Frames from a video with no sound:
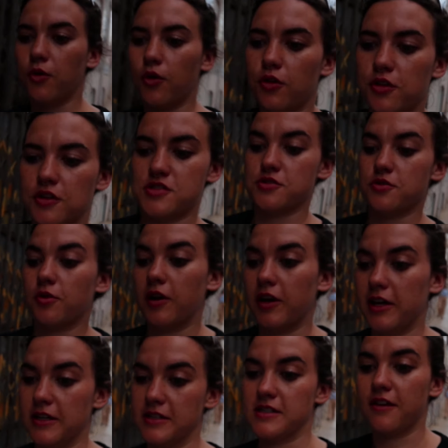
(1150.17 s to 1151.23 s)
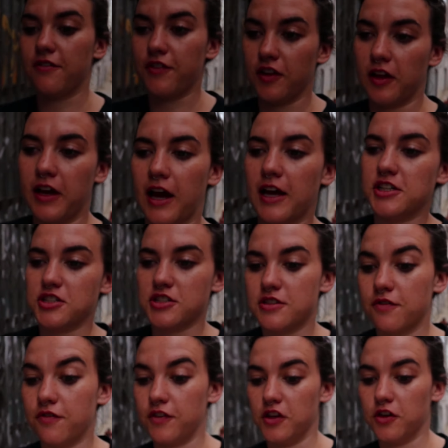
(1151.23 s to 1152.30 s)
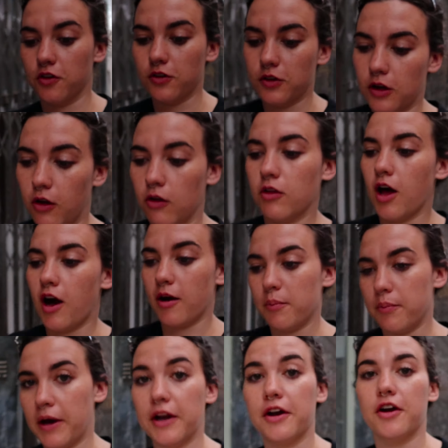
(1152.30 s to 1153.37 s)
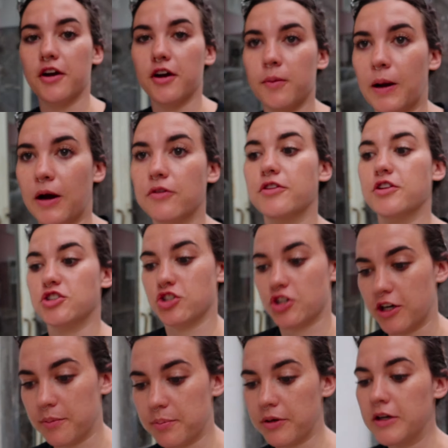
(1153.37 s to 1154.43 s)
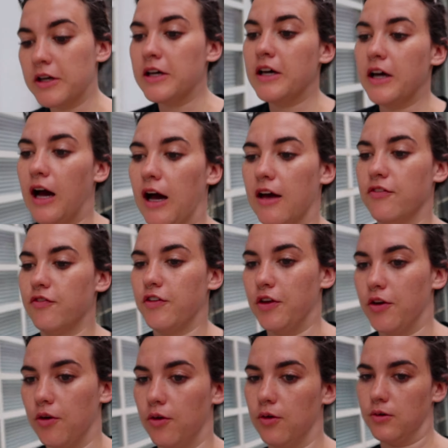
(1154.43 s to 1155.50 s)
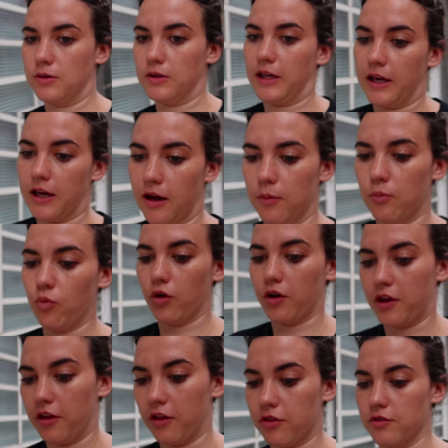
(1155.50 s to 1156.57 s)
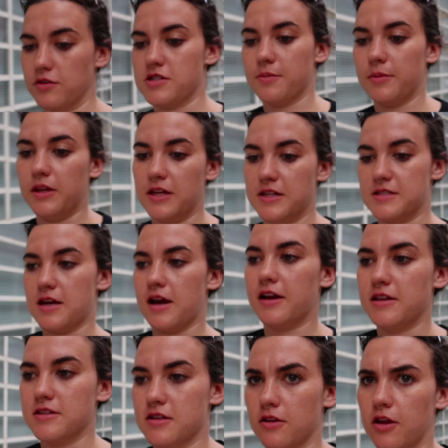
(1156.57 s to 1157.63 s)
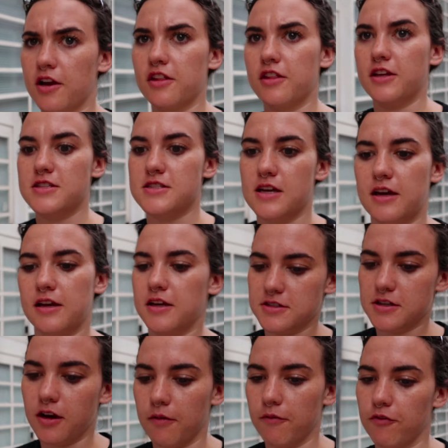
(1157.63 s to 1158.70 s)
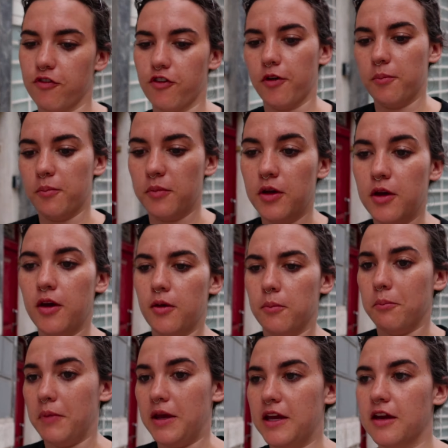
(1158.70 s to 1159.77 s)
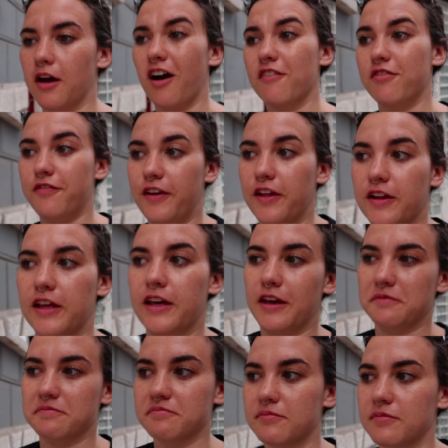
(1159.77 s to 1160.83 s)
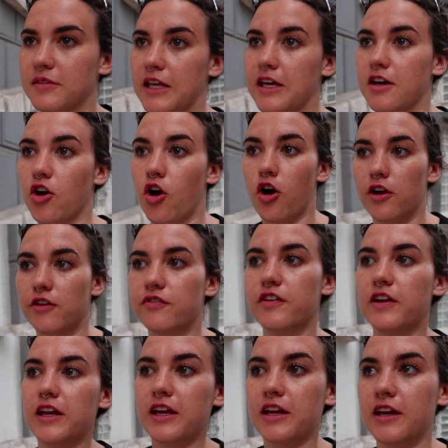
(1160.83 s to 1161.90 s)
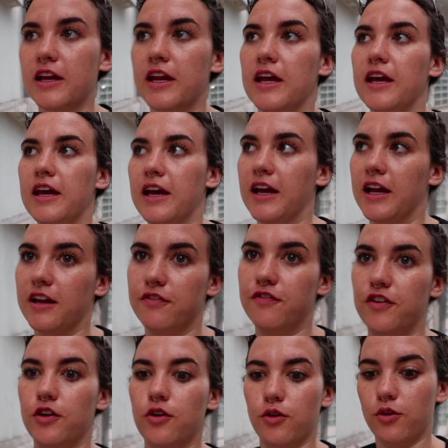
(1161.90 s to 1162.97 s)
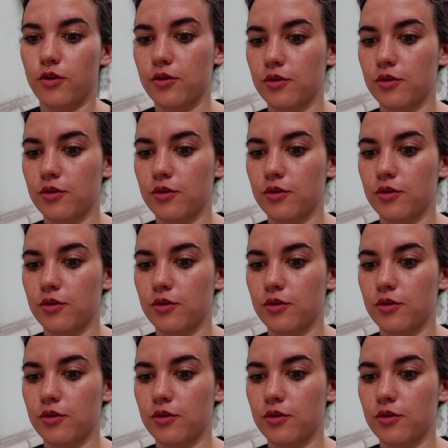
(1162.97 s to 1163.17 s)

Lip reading: moral of the story is I feel like I just feel a lot better about the trip. I feel like I'm working through some of the anxieties. A lot of the anxieties come from me not feeling like confident, and I feel,